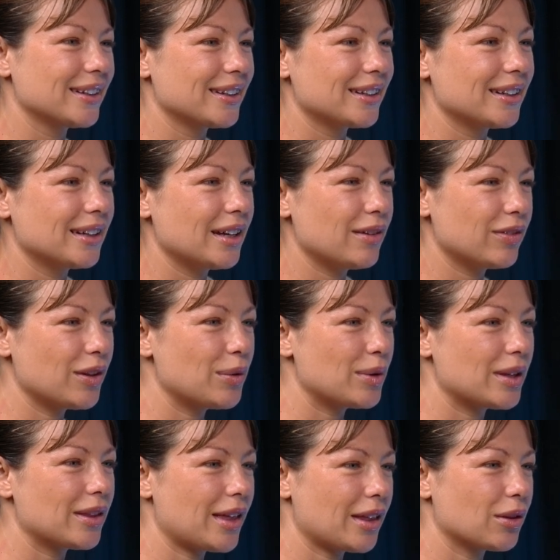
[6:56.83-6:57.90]

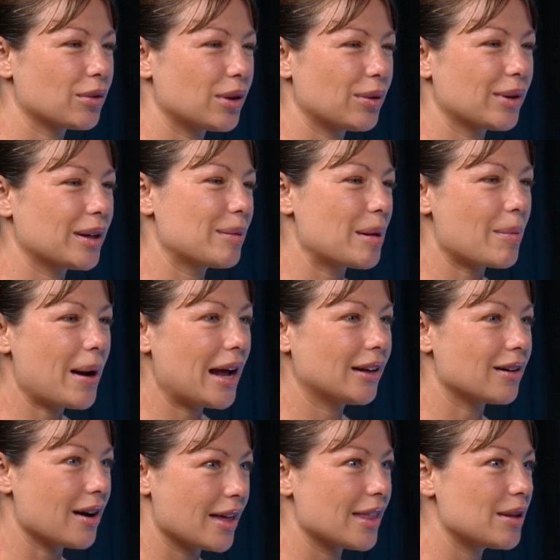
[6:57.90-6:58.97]
if they thought you were going to be a
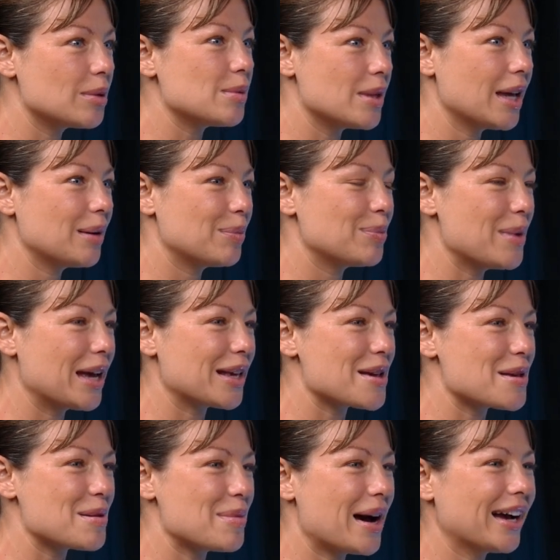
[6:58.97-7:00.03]
bad guy, they'd make
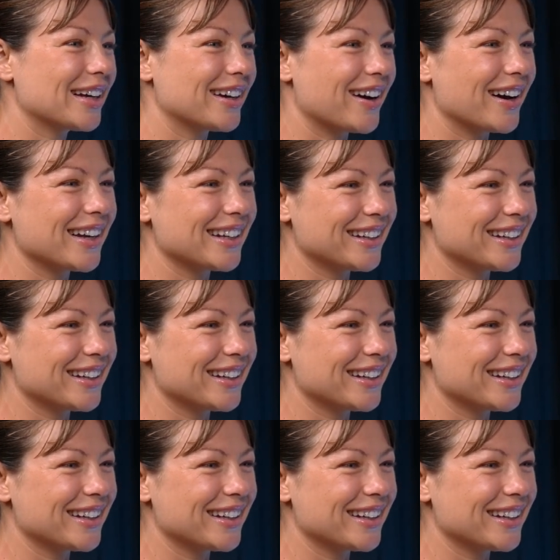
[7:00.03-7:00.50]
you the bad guy.